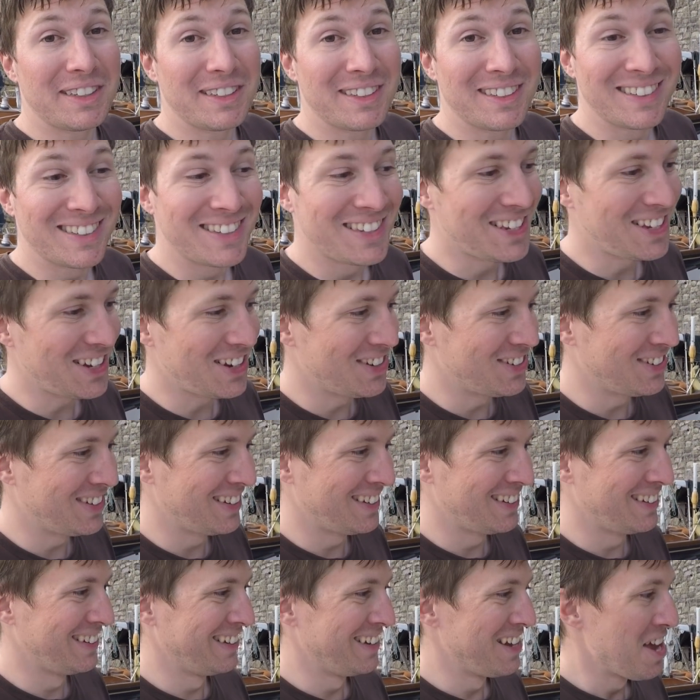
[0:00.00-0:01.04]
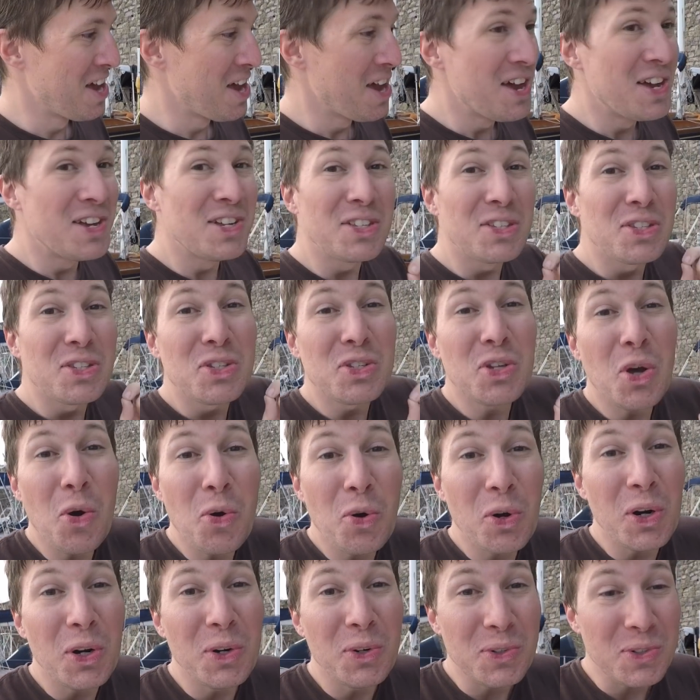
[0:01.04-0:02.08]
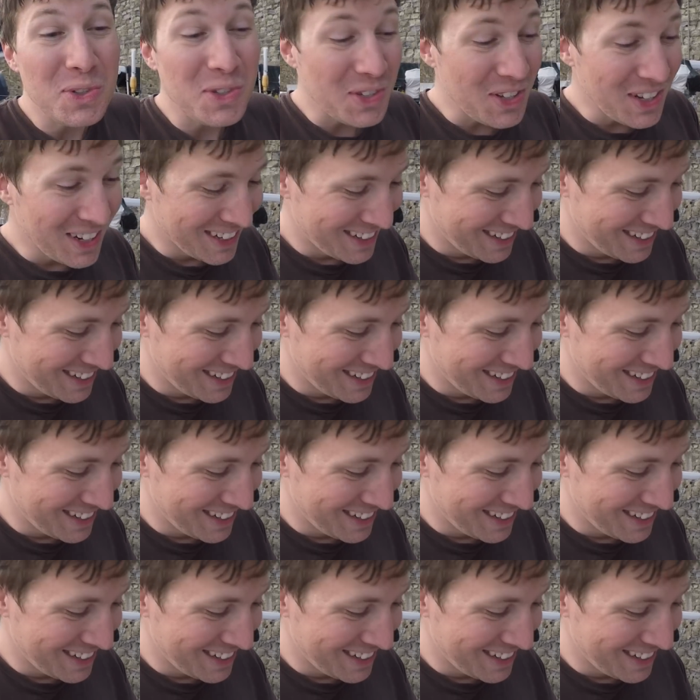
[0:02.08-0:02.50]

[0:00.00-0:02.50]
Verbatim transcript: So, so close.